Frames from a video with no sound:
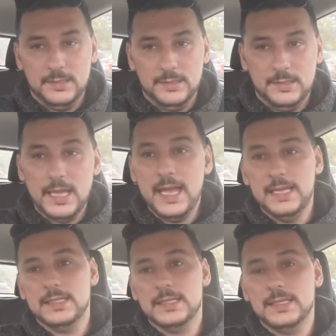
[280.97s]

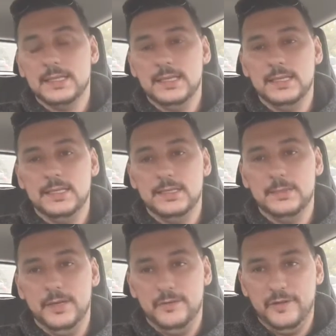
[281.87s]
Science is
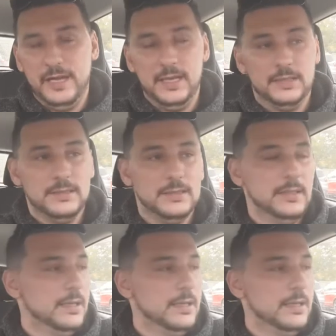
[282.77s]
about fact.